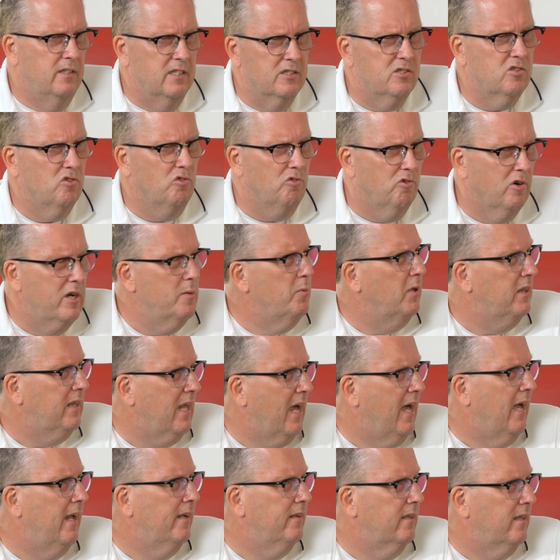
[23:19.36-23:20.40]
disagree with
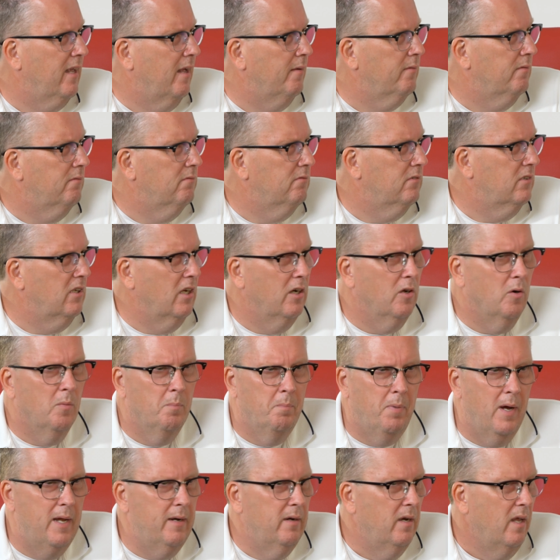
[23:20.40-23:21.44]
that. That yeah. you know,
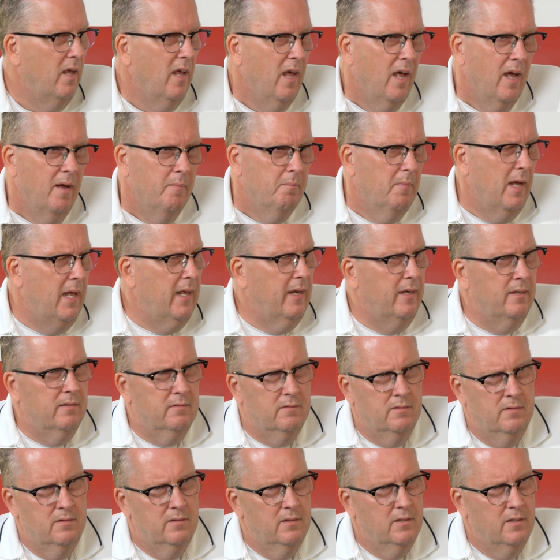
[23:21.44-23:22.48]
but man,
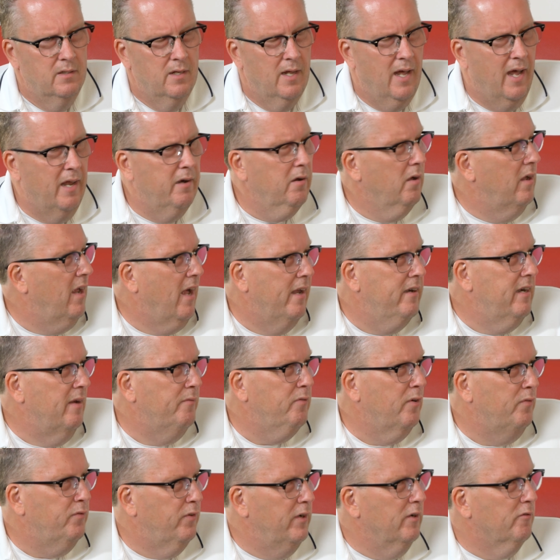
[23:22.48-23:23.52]
I don't. I
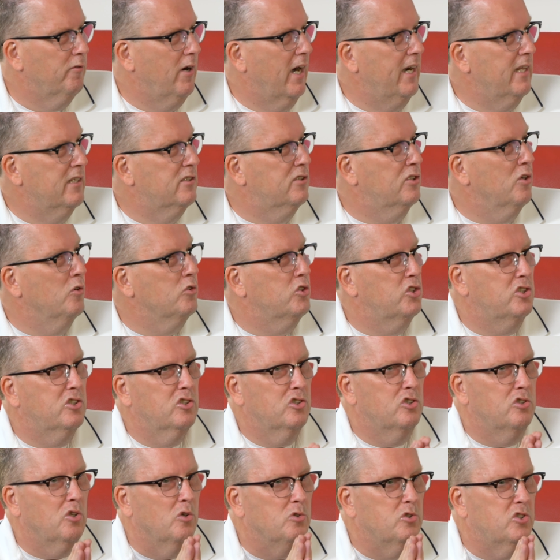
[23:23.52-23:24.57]
never feel ready. So
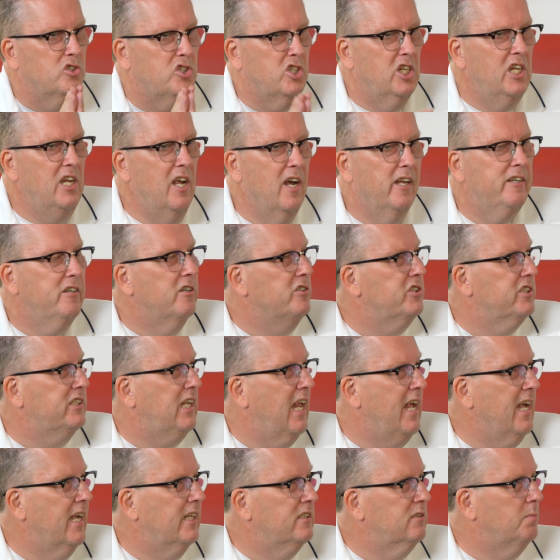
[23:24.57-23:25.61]
so she
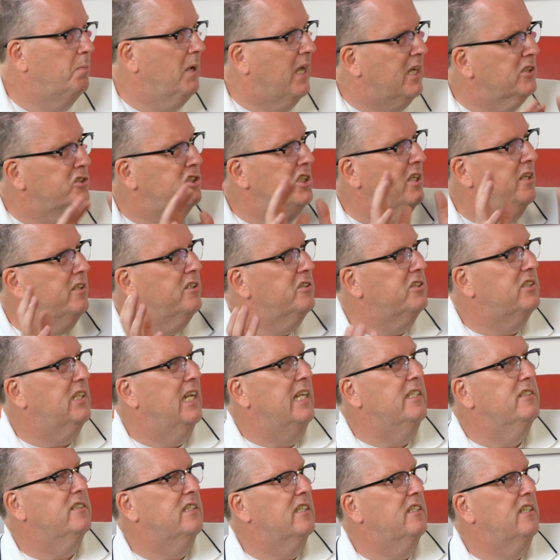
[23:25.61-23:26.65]
understands because she
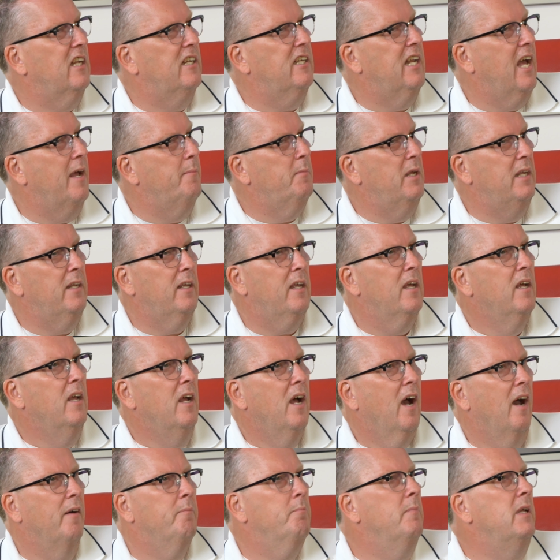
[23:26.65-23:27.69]
understands the dynamic
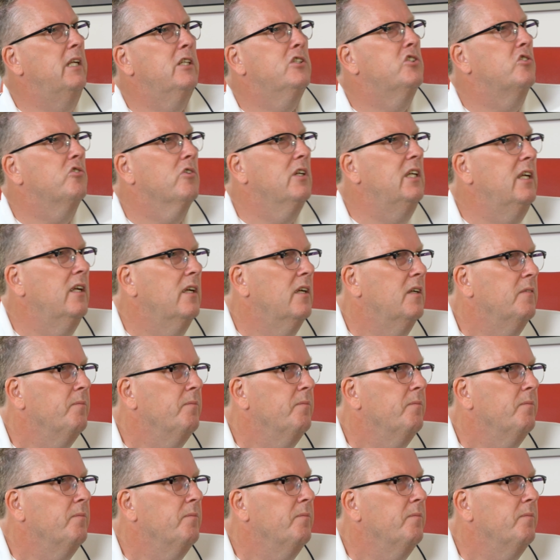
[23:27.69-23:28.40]
of ministry.